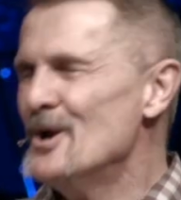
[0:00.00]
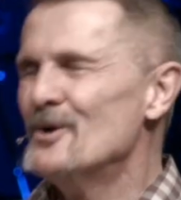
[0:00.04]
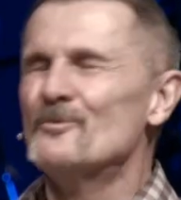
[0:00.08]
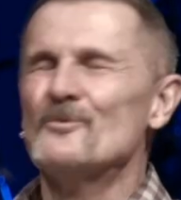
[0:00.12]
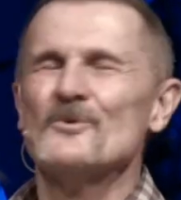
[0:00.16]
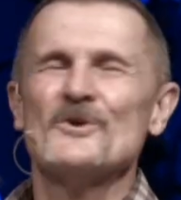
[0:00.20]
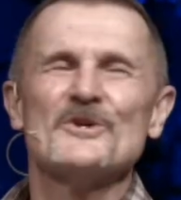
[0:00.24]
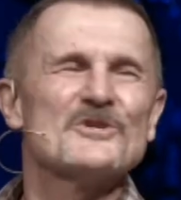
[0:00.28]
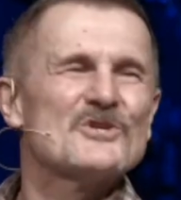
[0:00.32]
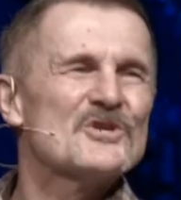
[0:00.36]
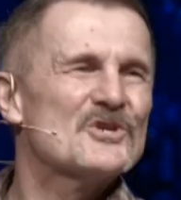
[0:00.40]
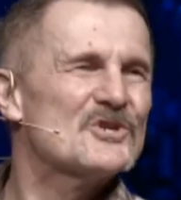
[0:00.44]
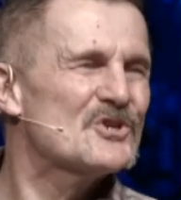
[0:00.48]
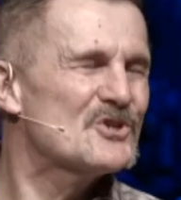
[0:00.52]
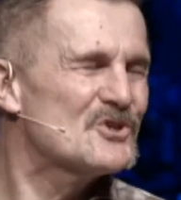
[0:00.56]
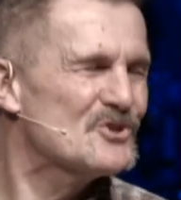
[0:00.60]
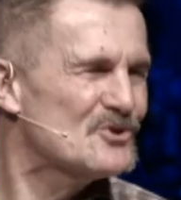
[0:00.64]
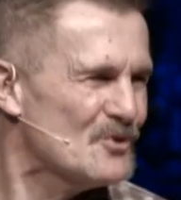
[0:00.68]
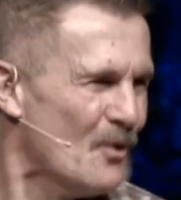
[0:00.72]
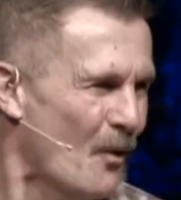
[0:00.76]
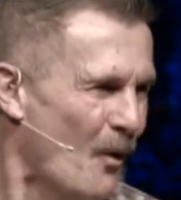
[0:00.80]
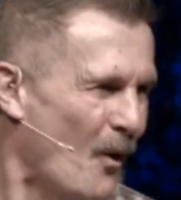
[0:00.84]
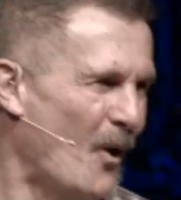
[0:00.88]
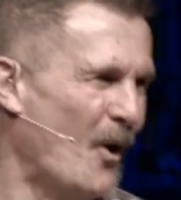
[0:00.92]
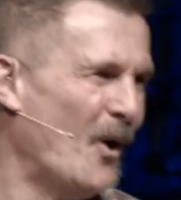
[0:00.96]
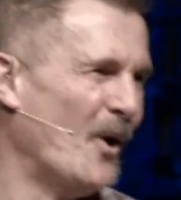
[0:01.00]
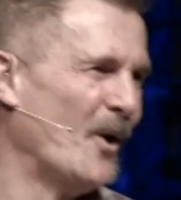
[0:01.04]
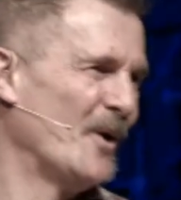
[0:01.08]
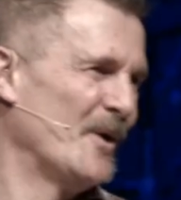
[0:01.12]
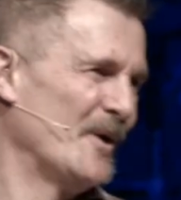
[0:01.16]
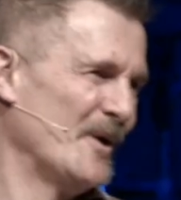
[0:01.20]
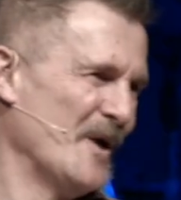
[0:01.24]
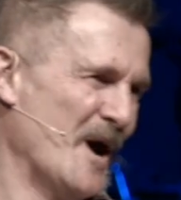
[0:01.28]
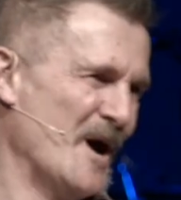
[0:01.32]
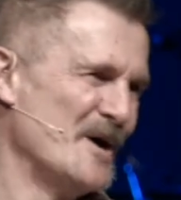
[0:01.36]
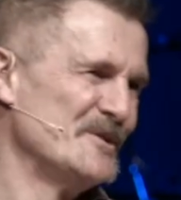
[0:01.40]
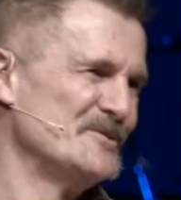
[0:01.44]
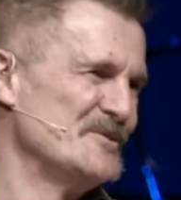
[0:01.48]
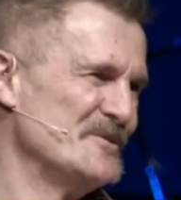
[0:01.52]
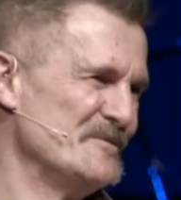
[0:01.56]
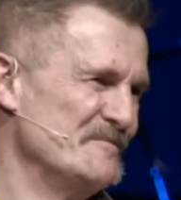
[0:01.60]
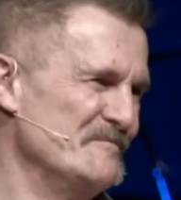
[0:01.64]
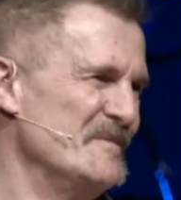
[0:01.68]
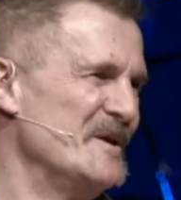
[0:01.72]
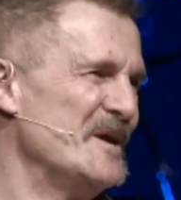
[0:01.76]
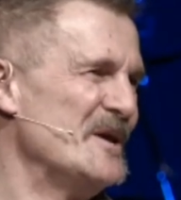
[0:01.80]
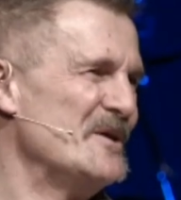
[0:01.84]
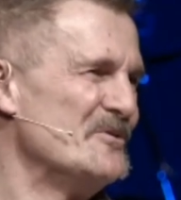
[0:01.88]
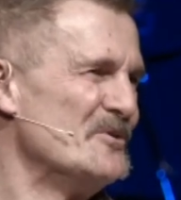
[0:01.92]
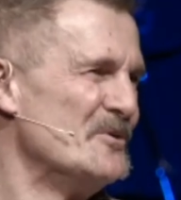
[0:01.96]
Restore unto
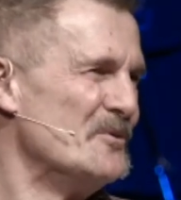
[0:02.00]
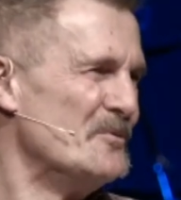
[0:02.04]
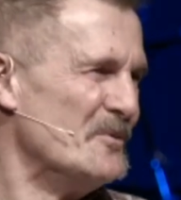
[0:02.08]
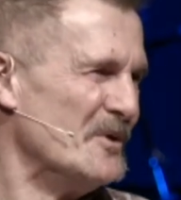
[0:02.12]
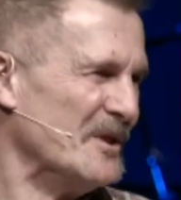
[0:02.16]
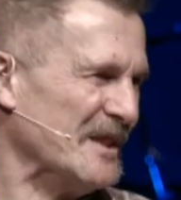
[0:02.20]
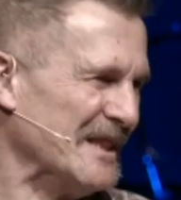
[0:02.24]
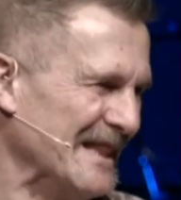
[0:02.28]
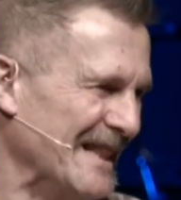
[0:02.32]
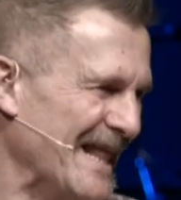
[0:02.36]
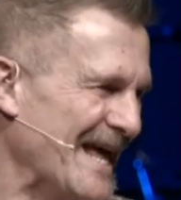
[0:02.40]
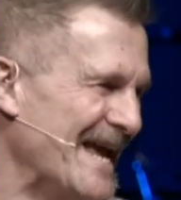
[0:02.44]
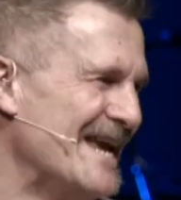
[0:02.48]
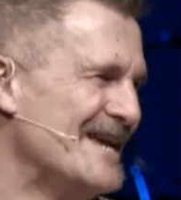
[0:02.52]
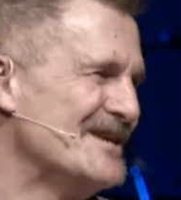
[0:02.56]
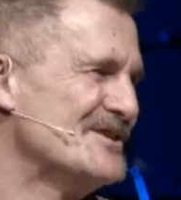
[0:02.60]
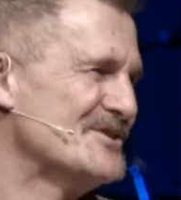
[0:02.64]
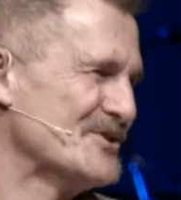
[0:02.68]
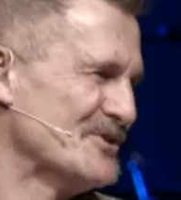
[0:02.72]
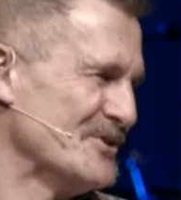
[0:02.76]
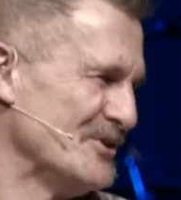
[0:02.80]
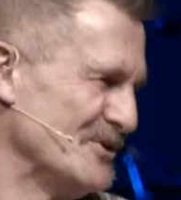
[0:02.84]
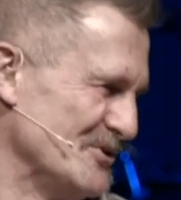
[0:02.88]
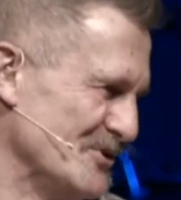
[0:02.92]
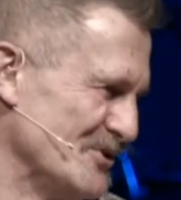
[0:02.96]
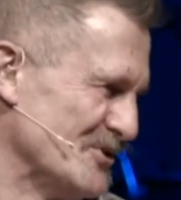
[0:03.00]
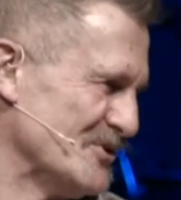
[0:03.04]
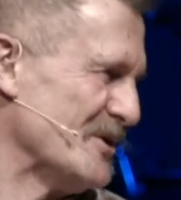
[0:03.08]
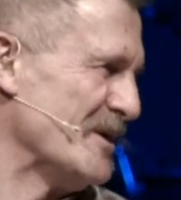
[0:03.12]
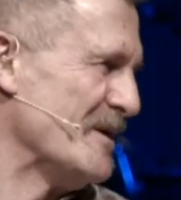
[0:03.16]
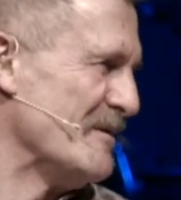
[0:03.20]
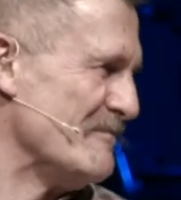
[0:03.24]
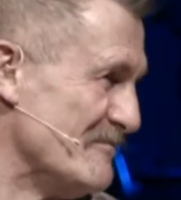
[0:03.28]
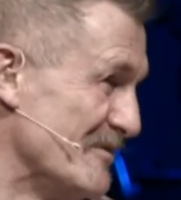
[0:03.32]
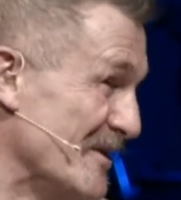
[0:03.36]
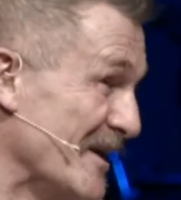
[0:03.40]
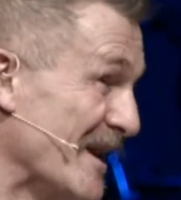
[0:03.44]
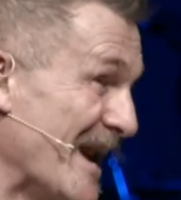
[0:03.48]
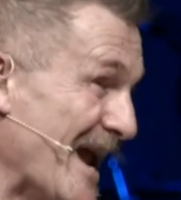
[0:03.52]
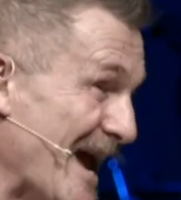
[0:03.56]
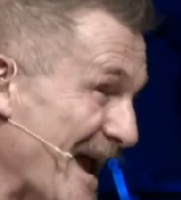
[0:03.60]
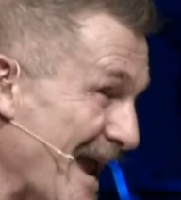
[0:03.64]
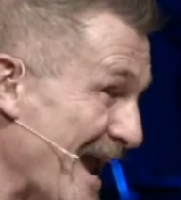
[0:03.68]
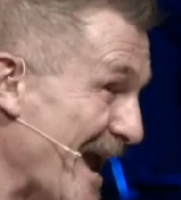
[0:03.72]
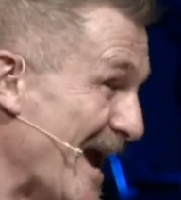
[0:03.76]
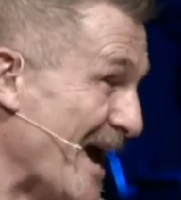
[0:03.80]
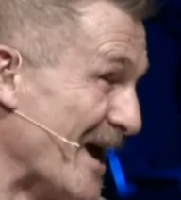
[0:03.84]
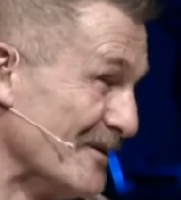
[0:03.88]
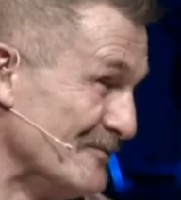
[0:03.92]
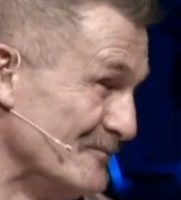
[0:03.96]
me the relationship that I
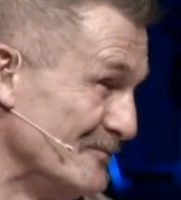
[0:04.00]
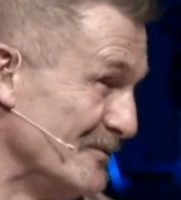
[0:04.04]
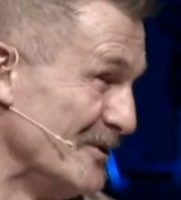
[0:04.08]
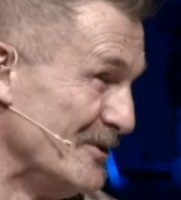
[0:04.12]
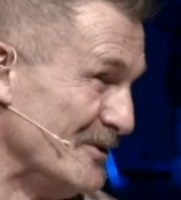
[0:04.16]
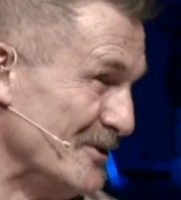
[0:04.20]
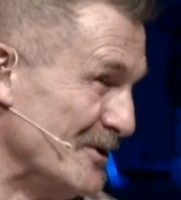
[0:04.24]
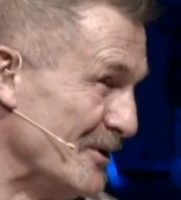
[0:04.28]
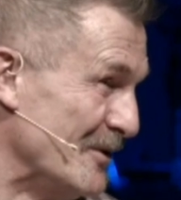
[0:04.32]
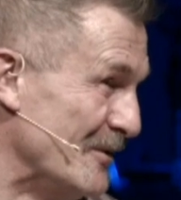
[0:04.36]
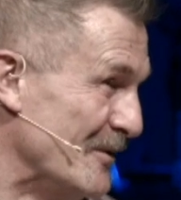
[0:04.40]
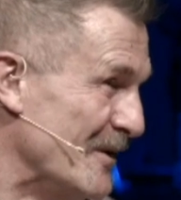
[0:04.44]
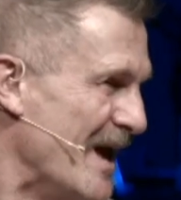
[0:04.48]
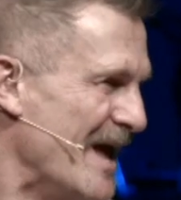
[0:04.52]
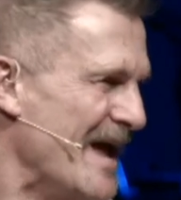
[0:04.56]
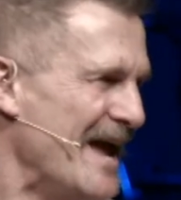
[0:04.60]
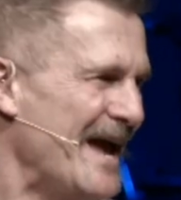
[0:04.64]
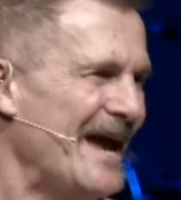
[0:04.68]
had with you.